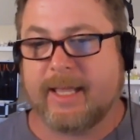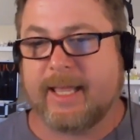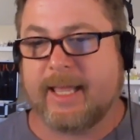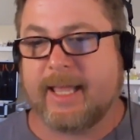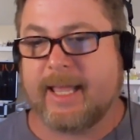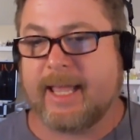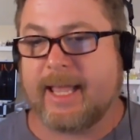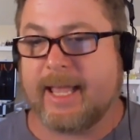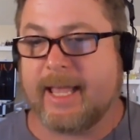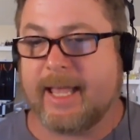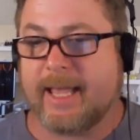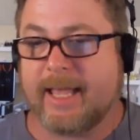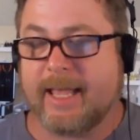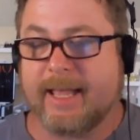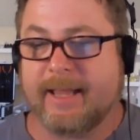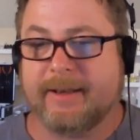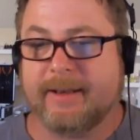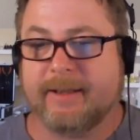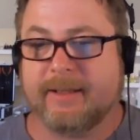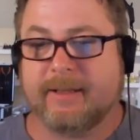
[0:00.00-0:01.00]

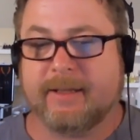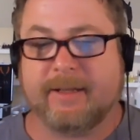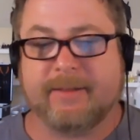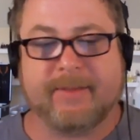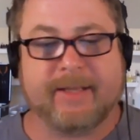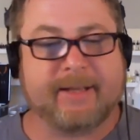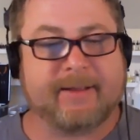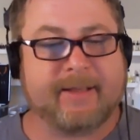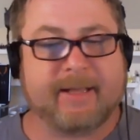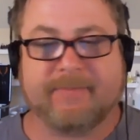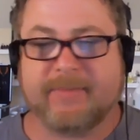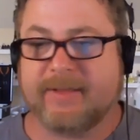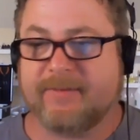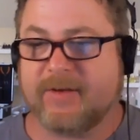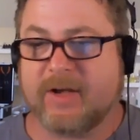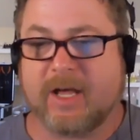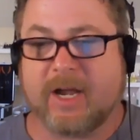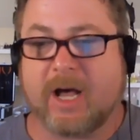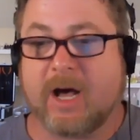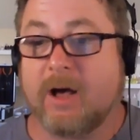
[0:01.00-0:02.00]
and they've
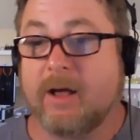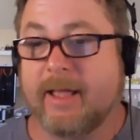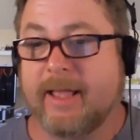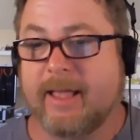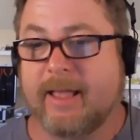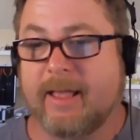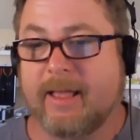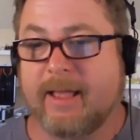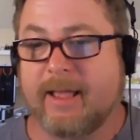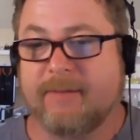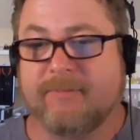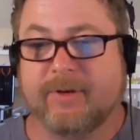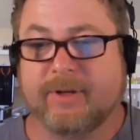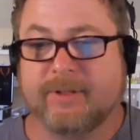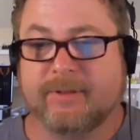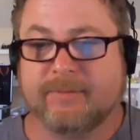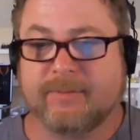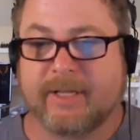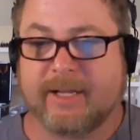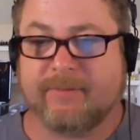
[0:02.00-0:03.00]
got every
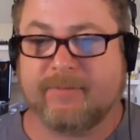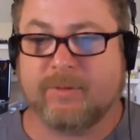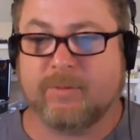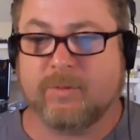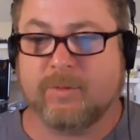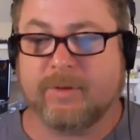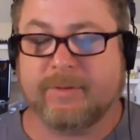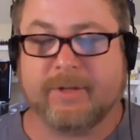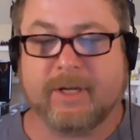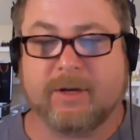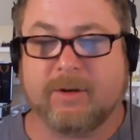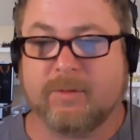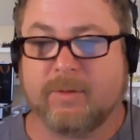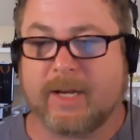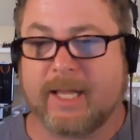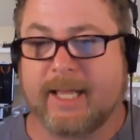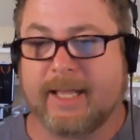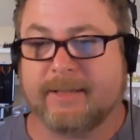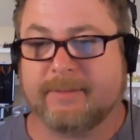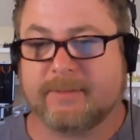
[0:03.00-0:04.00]
one, the whole
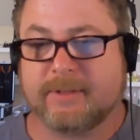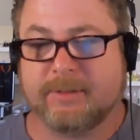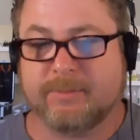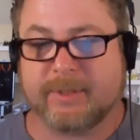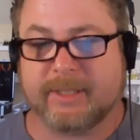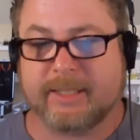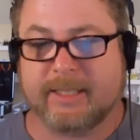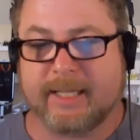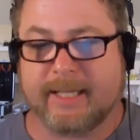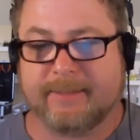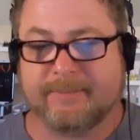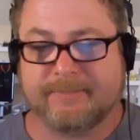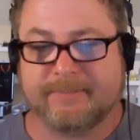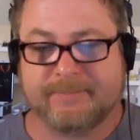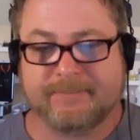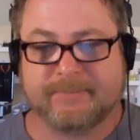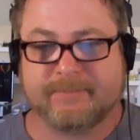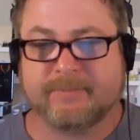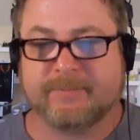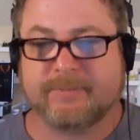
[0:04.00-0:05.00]
line, complete line.
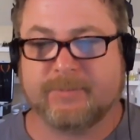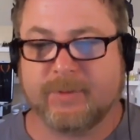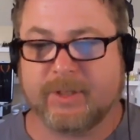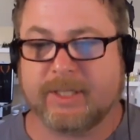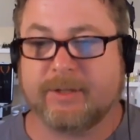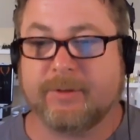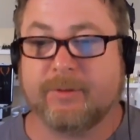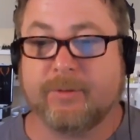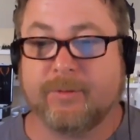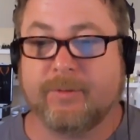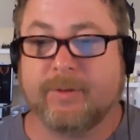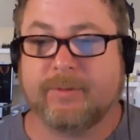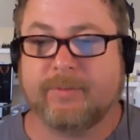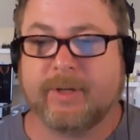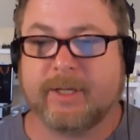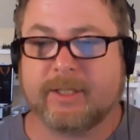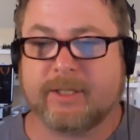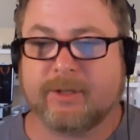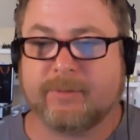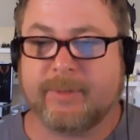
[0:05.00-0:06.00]

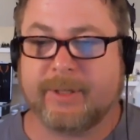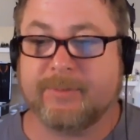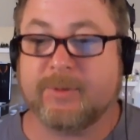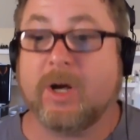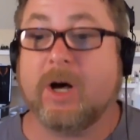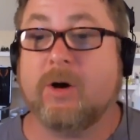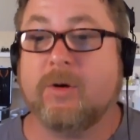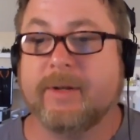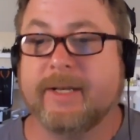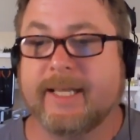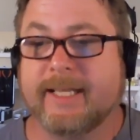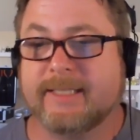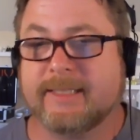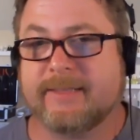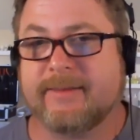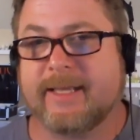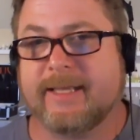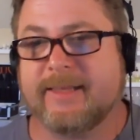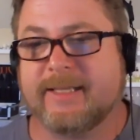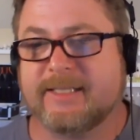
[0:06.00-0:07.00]
Really good people. Oh, and
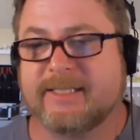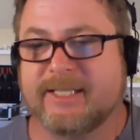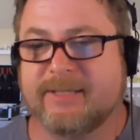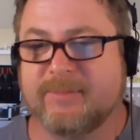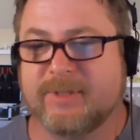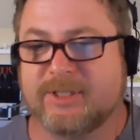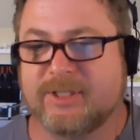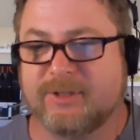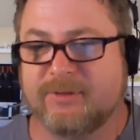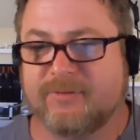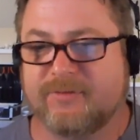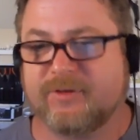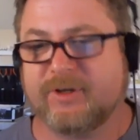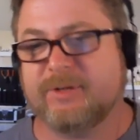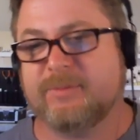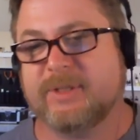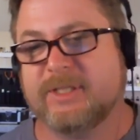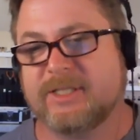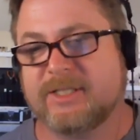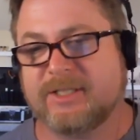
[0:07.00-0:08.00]
they sent me 2
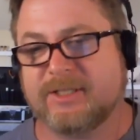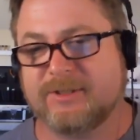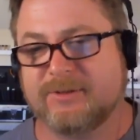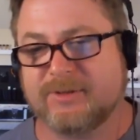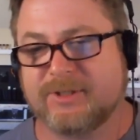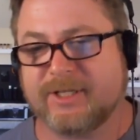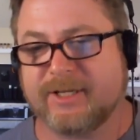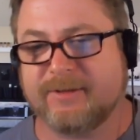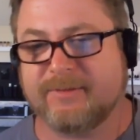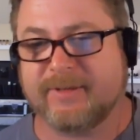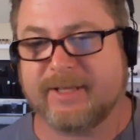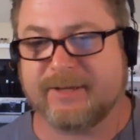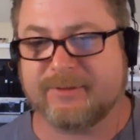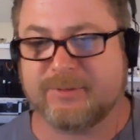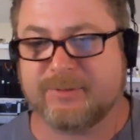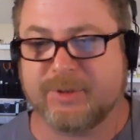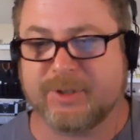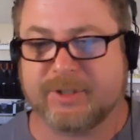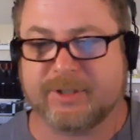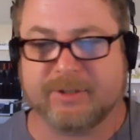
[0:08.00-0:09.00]
freebies too, so that was
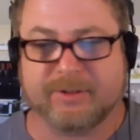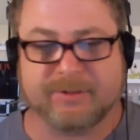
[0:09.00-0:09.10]
pretty cool.